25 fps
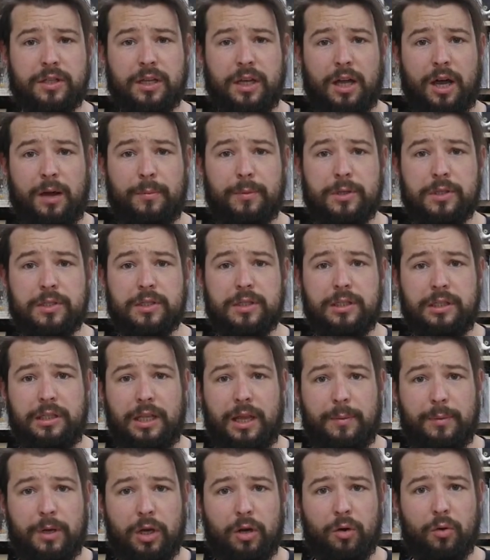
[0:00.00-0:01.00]
the comments,
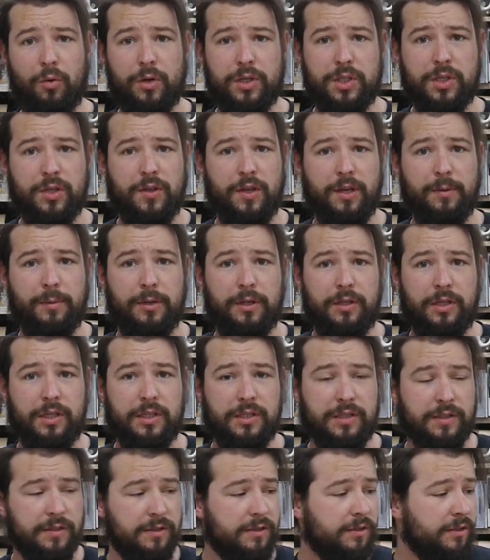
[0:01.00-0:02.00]
let me know what you think about
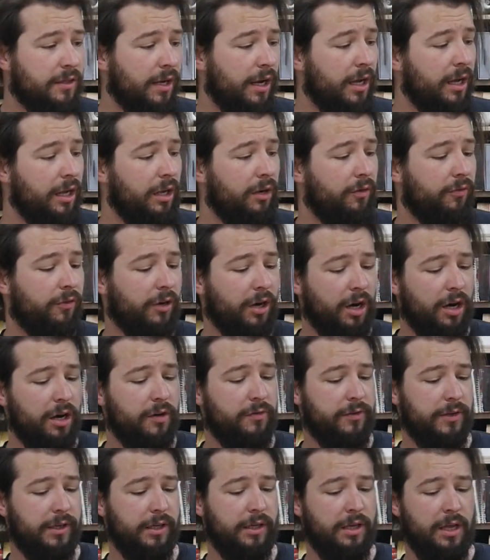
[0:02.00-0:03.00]
this style of
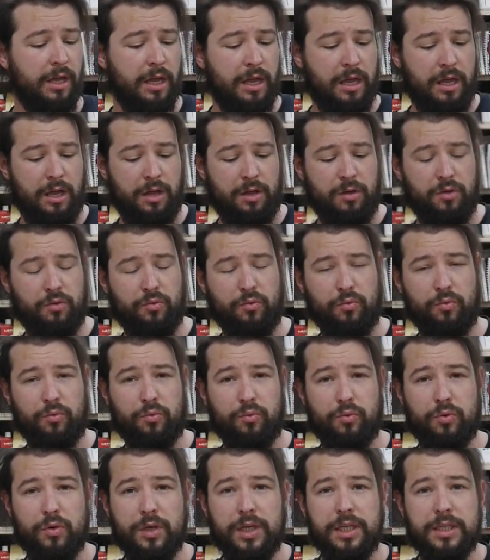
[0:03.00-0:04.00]
carving.
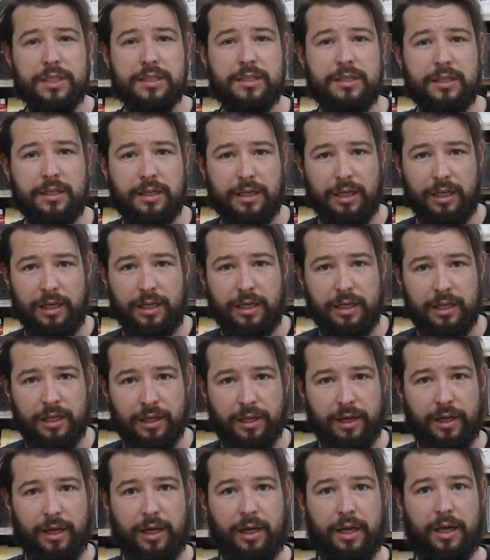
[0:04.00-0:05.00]
Recently,
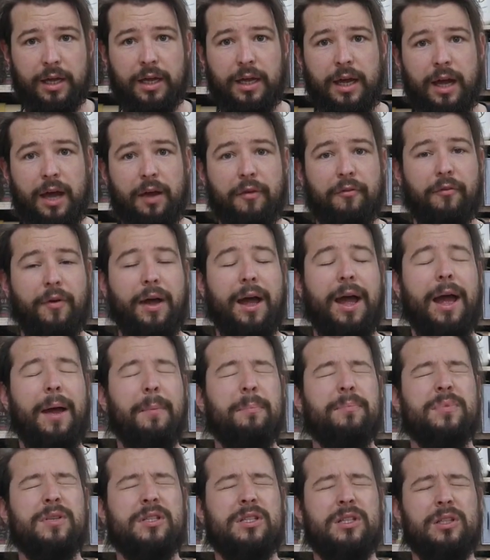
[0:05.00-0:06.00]
I have
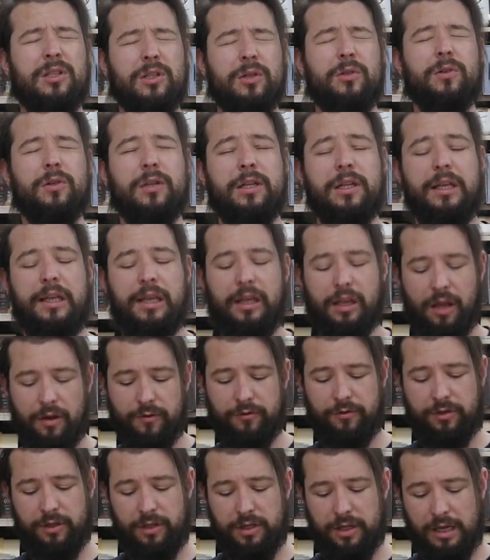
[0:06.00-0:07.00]
absolutely
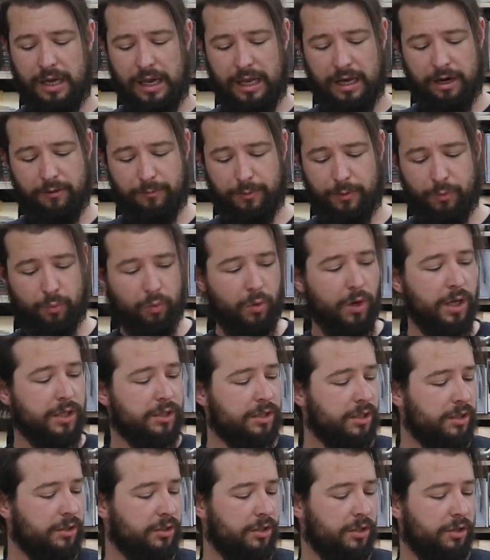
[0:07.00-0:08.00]
loved it, and I've been
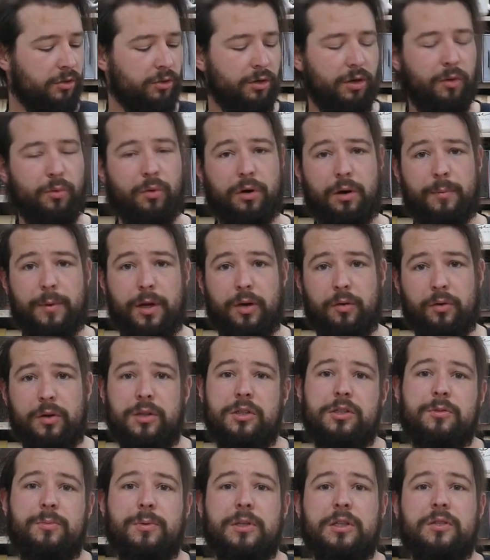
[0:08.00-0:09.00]
wanting to do it on one of my own
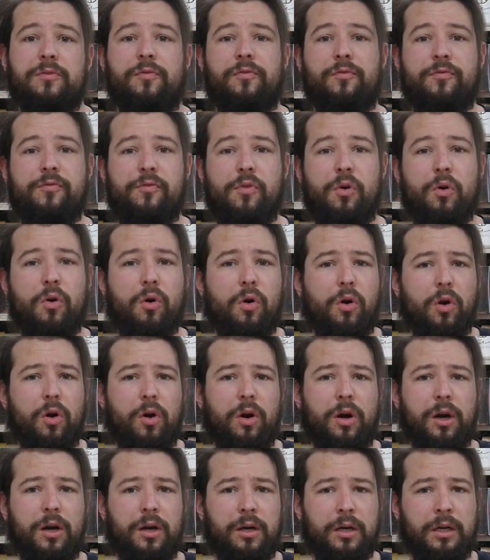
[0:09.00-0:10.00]
instruments
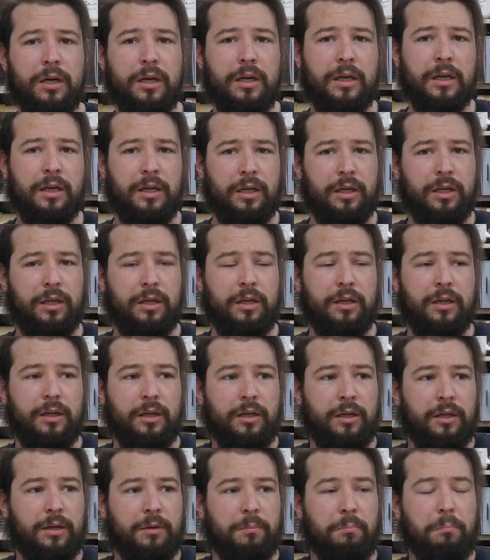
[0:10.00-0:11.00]
for
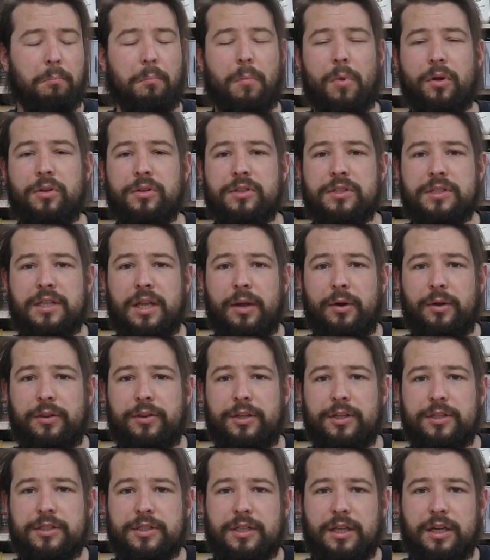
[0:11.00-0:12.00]
months now at
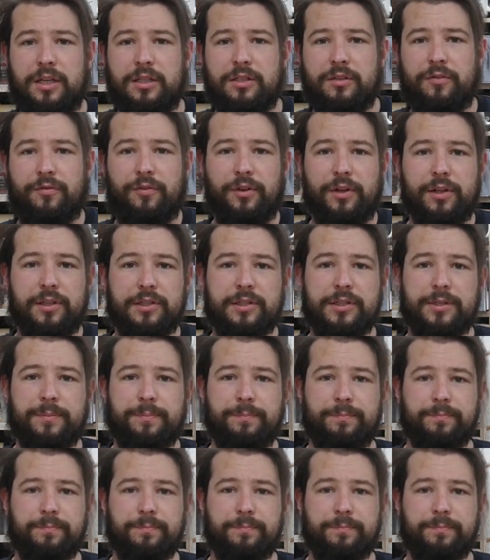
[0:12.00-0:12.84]
this stage, it feels.